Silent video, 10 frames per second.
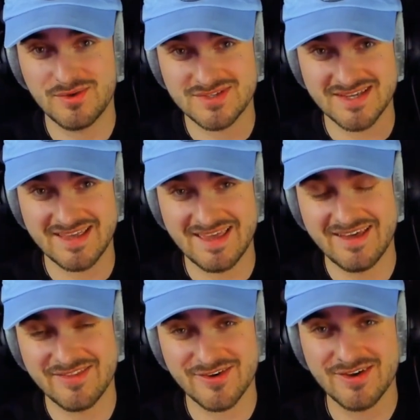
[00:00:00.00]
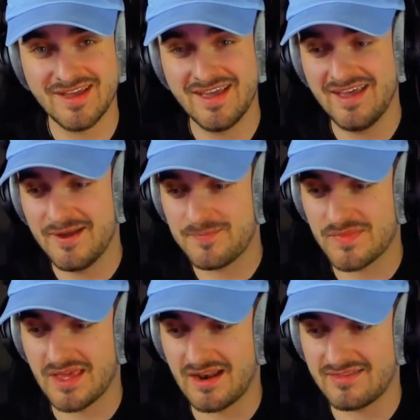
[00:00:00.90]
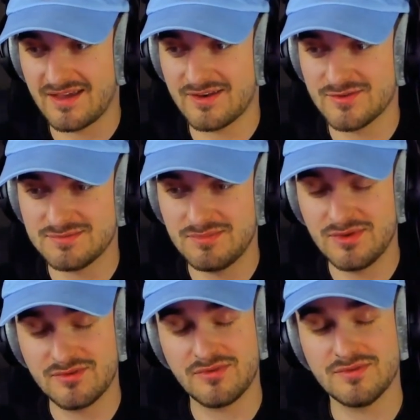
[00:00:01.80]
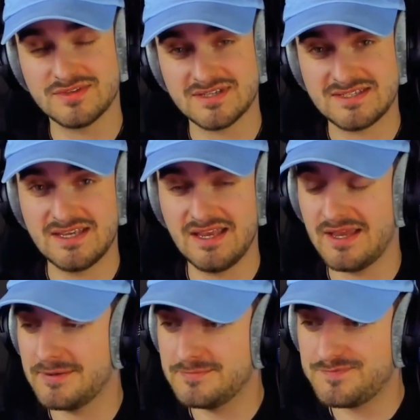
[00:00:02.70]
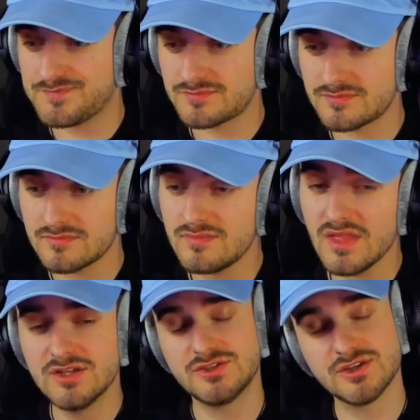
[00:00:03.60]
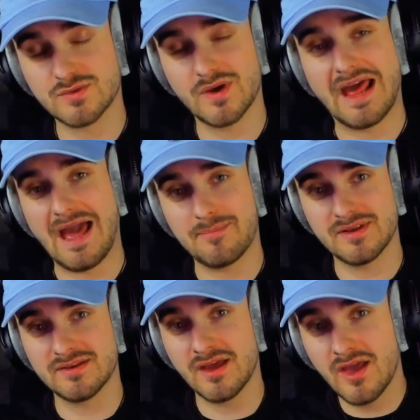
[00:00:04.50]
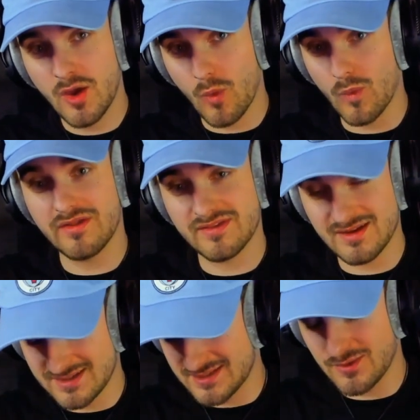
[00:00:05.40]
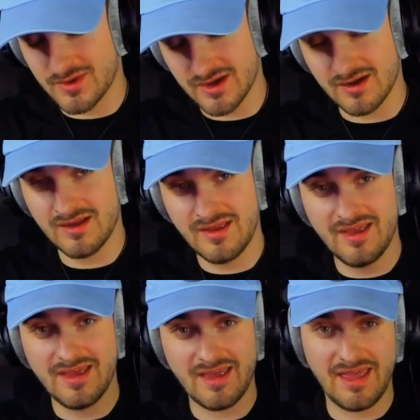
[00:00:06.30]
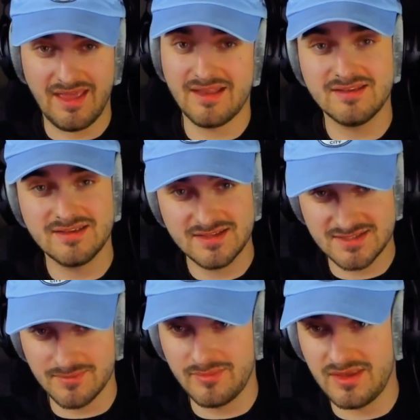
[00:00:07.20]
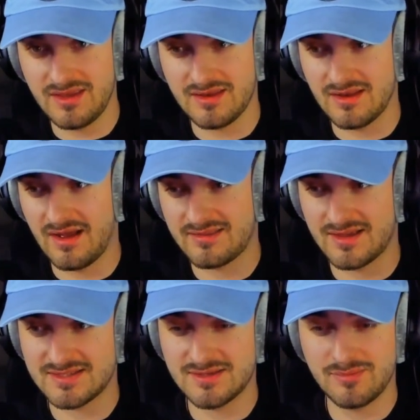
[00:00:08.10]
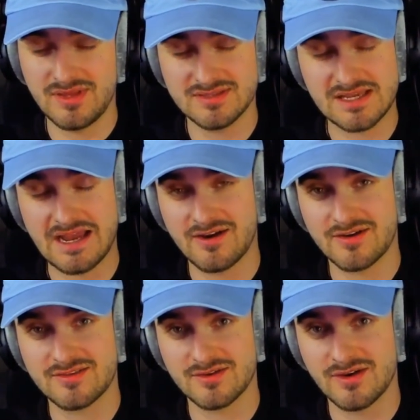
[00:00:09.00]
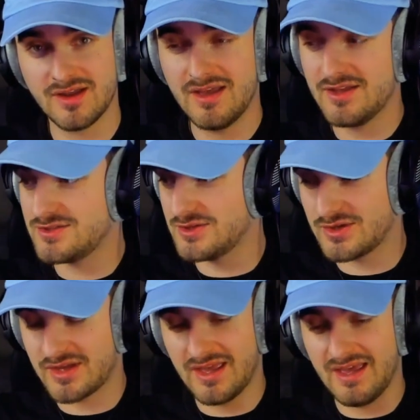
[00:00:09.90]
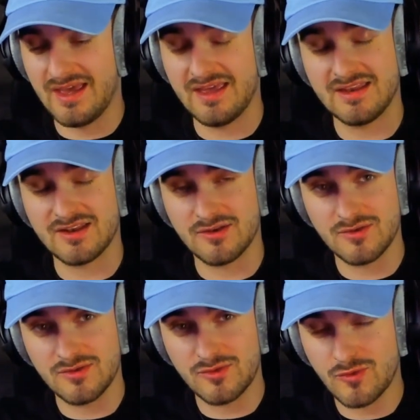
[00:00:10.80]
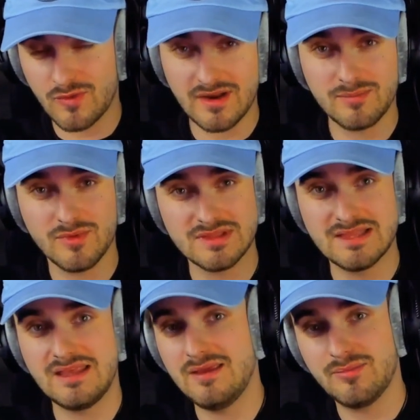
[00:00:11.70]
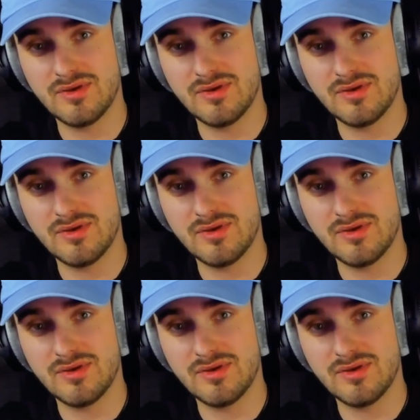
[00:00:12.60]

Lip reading: together. And I thought it was beautiful to see just what happened with Ahsoka and Sabine. I thought Sabine's character took an incredible leap,